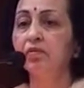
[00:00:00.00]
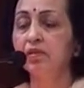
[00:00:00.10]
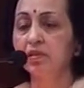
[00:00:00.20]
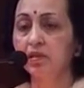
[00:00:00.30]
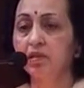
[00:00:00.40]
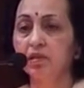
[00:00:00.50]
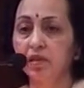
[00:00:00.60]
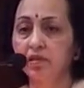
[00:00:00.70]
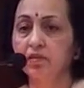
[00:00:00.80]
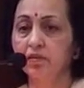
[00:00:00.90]
first
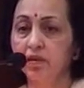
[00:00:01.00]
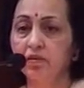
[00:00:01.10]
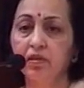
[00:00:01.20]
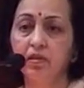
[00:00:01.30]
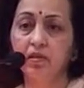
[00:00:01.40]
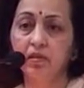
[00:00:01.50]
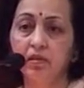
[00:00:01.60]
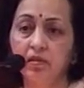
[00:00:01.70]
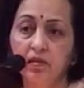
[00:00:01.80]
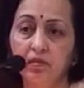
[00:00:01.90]
international Saudi
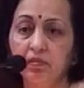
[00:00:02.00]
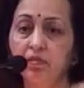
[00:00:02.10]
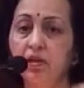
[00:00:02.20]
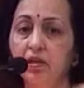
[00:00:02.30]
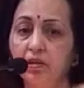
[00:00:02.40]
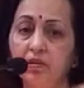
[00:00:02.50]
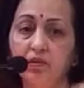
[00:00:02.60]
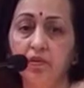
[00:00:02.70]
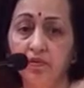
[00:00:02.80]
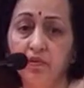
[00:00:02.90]
hemophilia
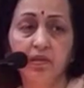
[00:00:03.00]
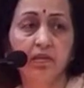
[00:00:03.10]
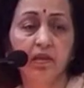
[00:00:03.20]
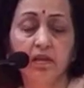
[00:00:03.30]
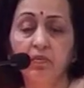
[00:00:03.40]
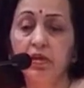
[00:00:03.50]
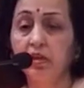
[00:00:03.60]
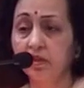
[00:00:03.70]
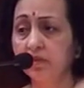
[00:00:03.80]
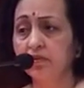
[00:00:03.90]
conference and
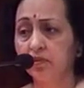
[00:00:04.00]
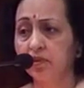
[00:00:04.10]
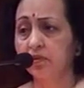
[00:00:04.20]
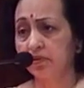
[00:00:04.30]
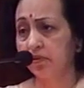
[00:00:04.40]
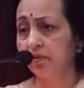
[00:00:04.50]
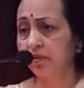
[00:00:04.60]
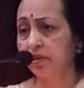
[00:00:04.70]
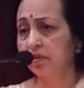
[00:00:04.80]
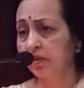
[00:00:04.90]
bleeding disorders
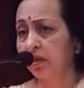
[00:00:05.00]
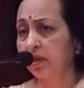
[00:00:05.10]
conference.